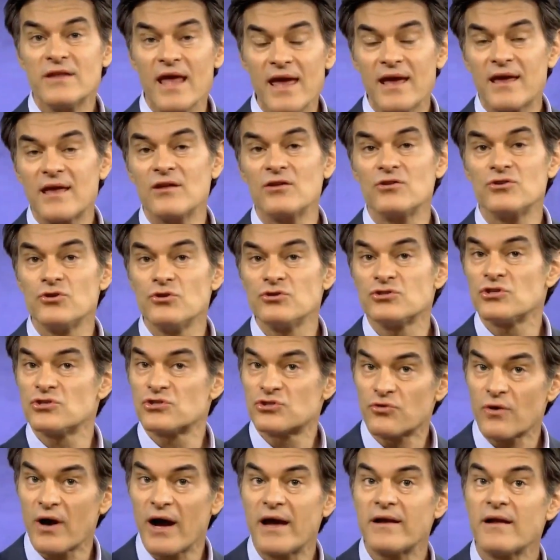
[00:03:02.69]
Take it, use
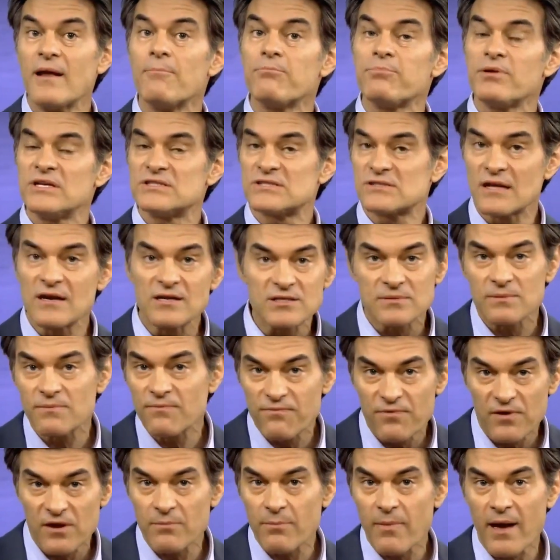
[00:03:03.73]
it, try it, and please send us
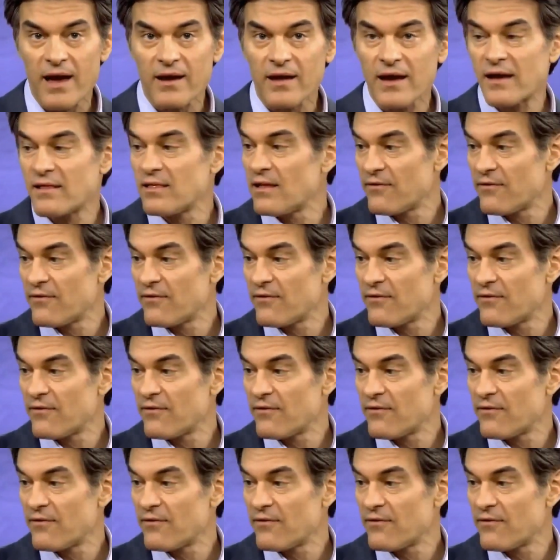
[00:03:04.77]
some feedback.